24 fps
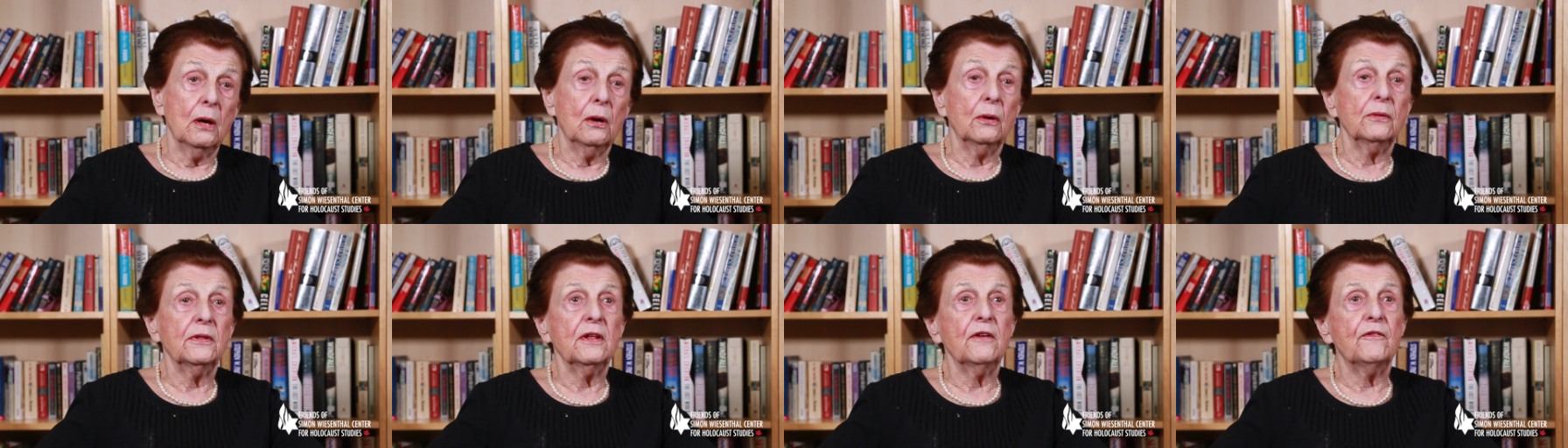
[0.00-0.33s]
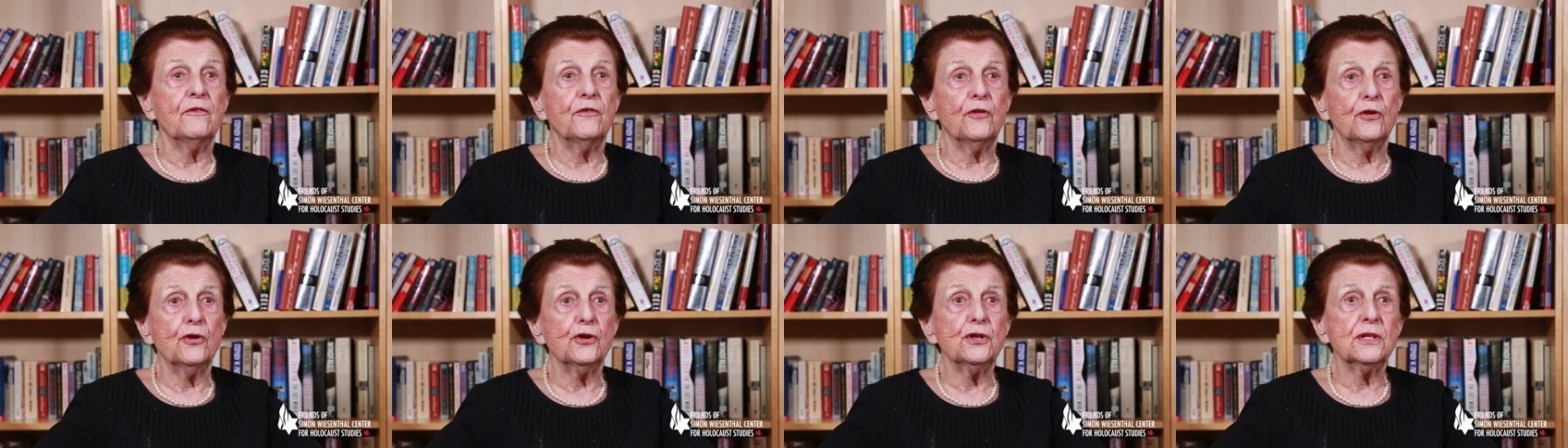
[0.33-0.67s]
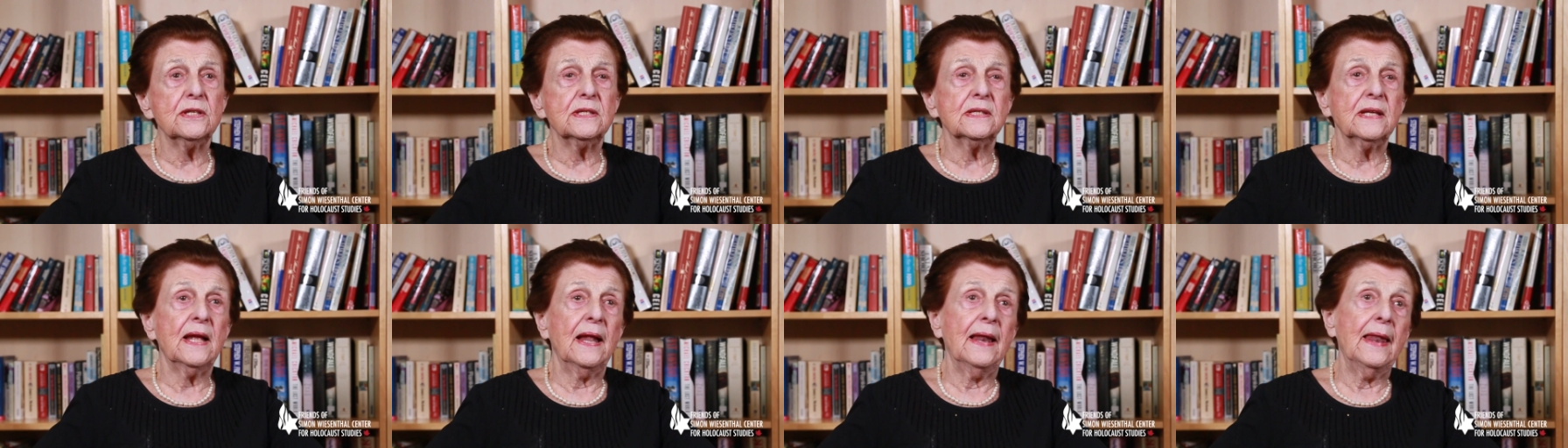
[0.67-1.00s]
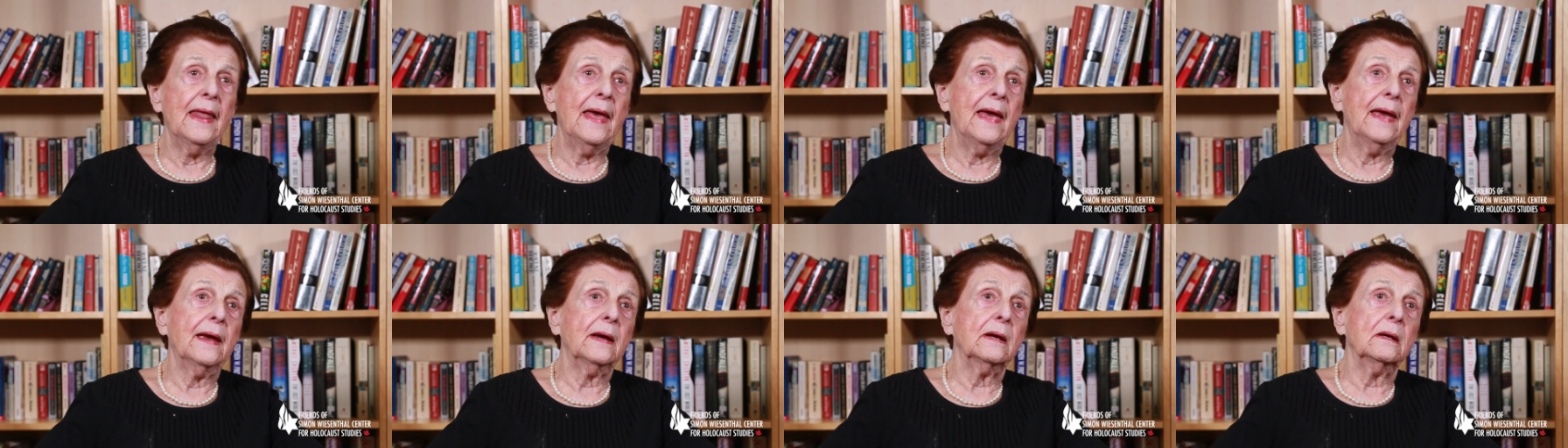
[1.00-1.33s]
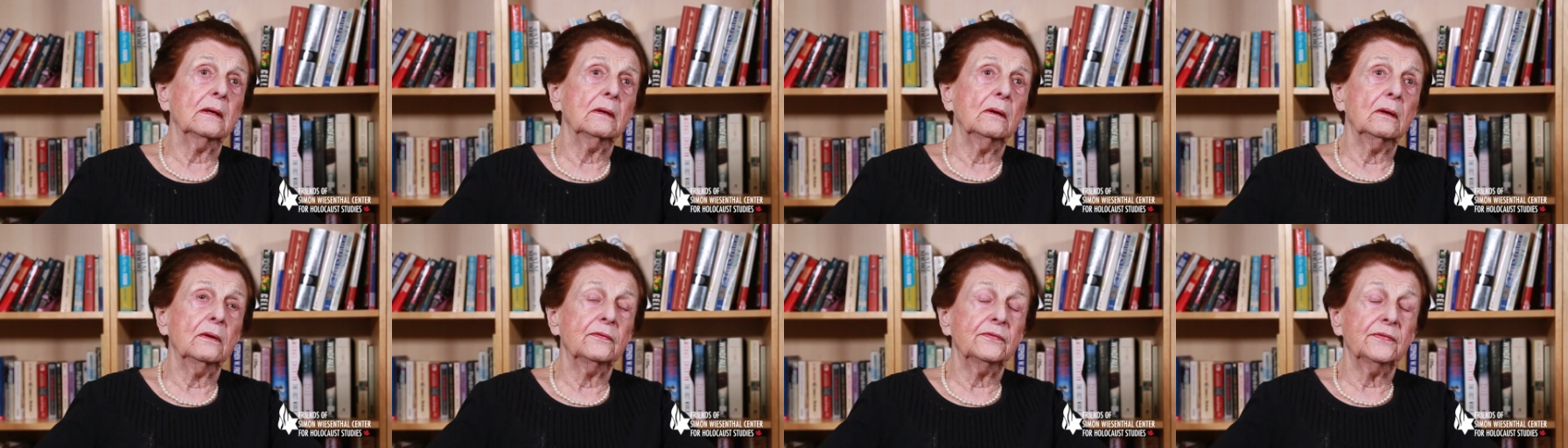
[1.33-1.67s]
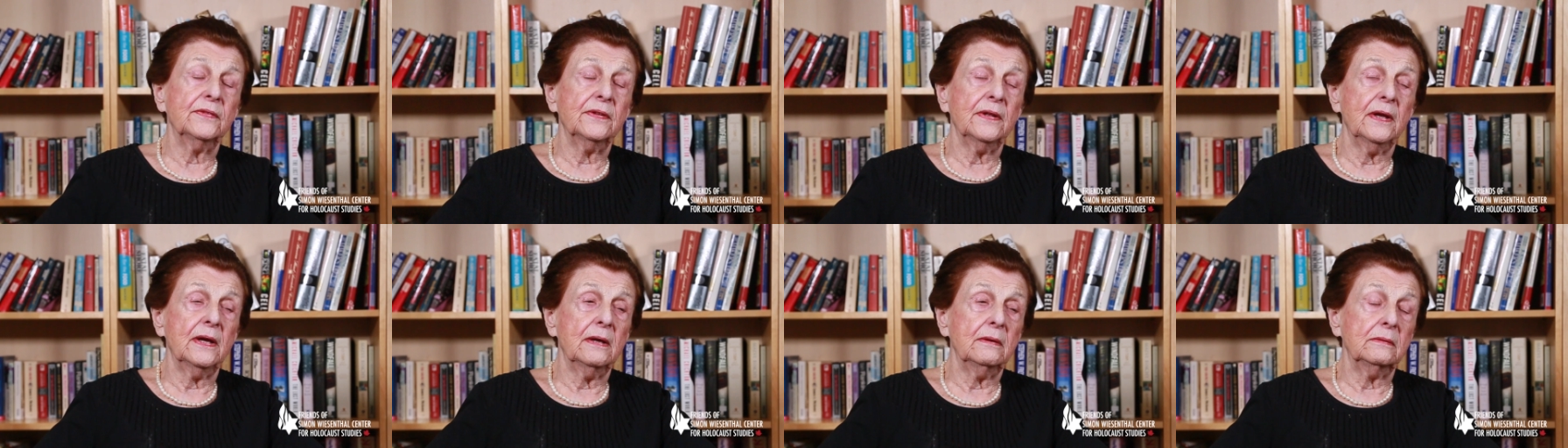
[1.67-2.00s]
on the first leg
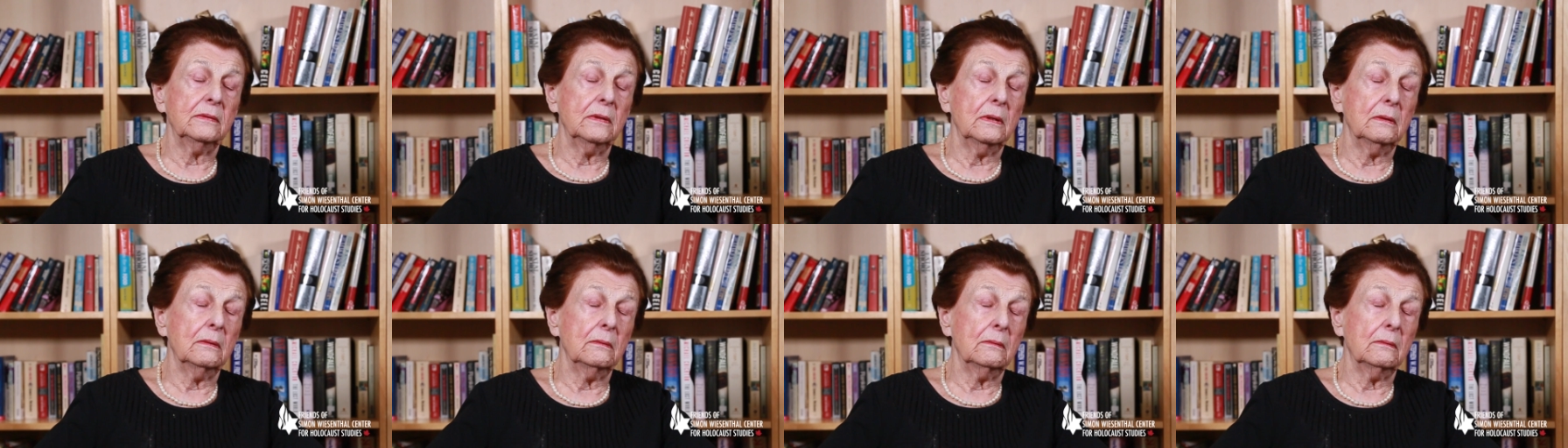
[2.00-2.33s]
of their